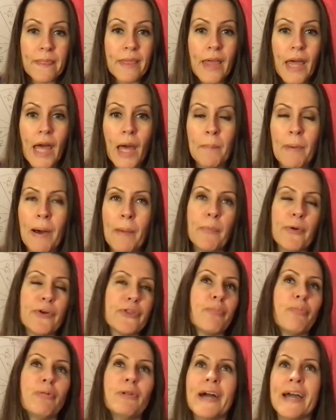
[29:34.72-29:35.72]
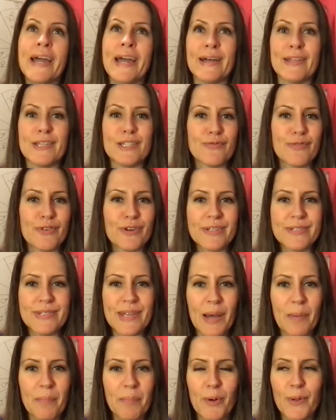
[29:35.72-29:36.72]
come up with plans, for
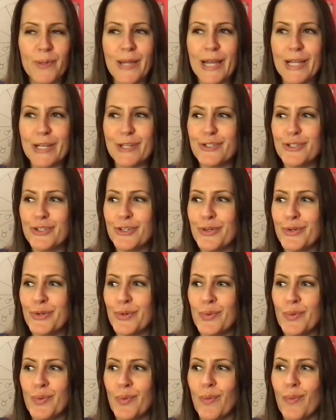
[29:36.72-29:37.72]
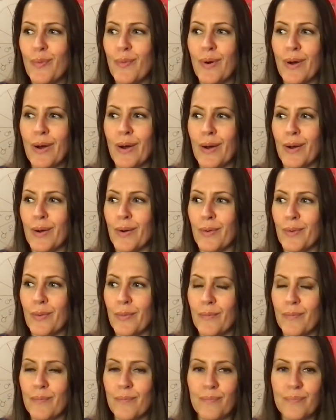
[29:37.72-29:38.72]
example, like to
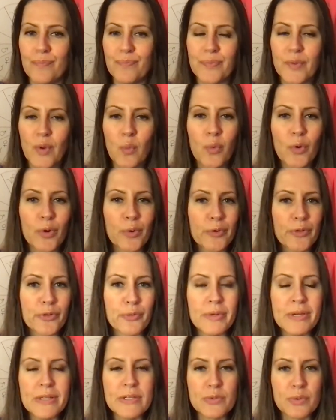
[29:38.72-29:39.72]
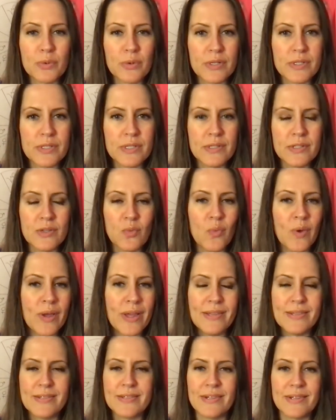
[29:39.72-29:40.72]
work with resources in
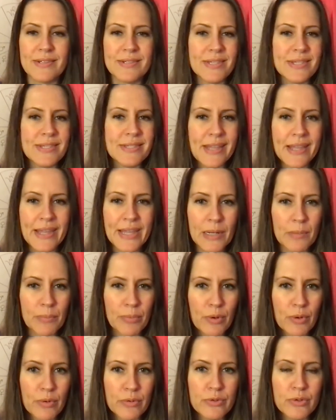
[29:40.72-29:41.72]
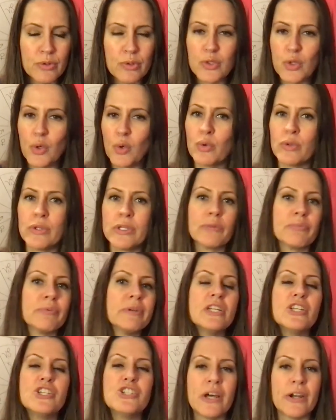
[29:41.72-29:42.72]
ways that is sustainable, to totally
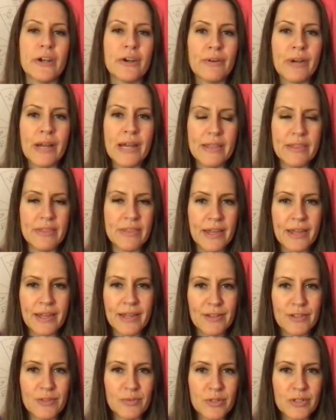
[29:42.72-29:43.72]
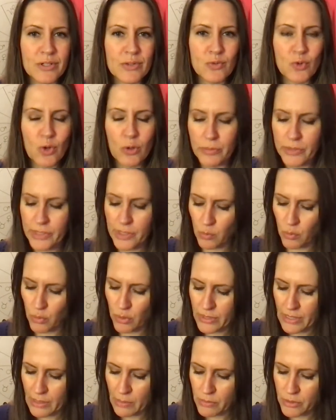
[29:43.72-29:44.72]
regenerate things, which is normally a
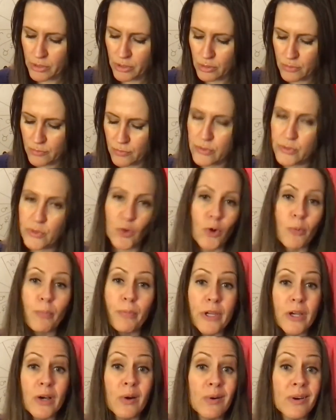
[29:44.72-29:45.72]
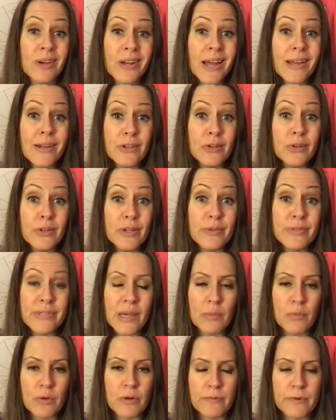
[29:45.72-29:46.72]
word I would use for Scorpio. And I do use
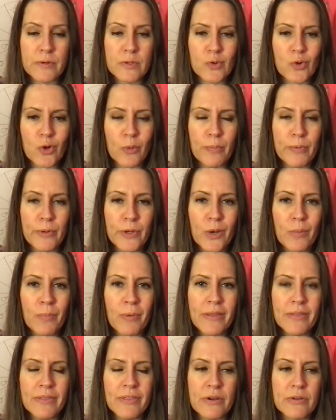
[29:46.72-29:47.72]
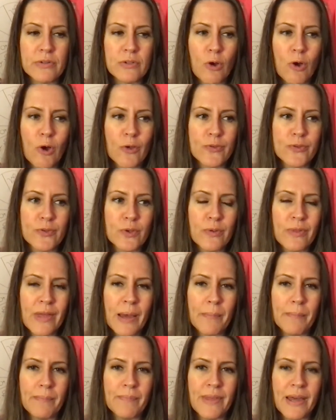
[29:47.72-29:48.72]
that word for Scorpio, but there's also
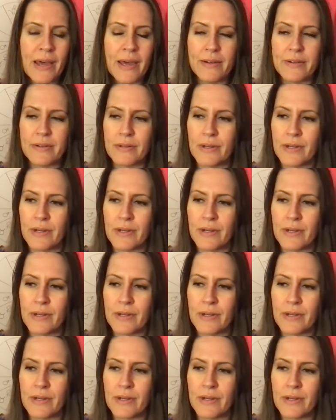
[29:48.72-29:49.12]
that